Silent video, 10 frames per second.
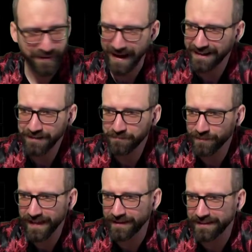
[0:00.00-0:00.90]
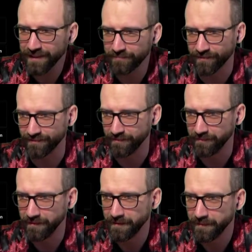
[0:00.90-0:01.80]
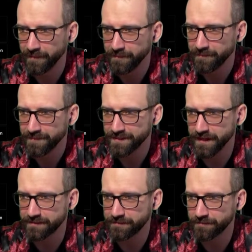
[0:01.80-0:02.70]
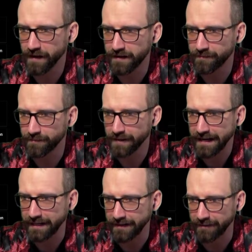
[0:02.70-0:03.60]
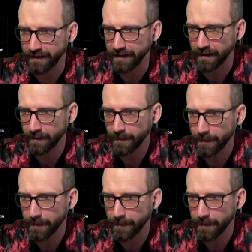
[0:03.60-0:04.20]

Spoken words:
I could play a clip of him just fucking wrecking right now.